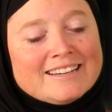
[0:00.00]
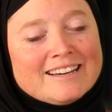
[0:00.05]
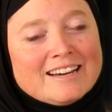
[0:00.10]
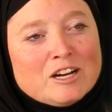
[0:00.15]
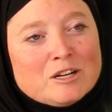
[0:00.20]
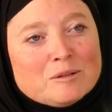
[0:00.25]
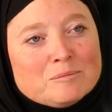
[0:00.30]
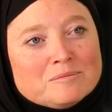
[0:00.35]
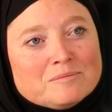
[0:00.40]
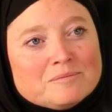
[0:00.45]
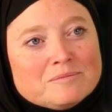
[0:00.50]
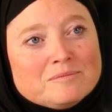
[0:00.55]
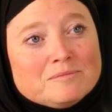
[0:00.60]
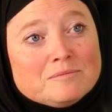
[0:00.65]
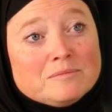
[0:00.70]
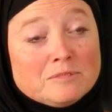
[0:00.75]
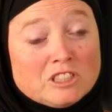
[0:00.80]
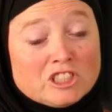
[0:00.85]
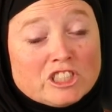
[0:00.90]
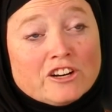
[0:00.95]
um,
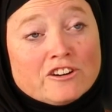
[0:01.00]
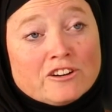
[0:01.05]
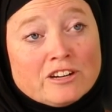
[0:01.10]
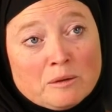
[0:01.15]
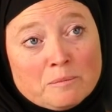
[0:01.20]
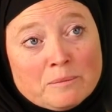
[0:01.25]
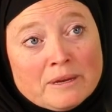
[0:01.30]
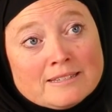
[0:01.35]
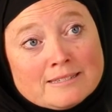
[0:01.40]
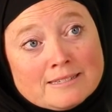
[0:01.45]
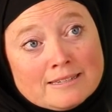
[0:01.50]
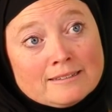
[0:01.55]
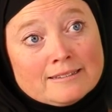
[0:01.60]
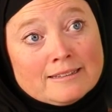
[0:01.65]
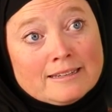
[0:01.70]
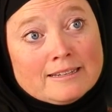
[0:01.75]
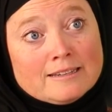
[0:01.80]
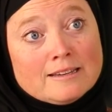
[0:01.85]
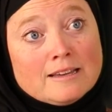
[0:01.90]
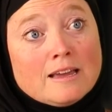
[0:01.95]
charity,
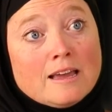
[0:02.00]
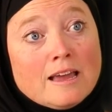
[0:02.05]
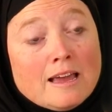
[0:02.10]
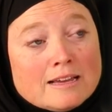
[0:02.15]
basically.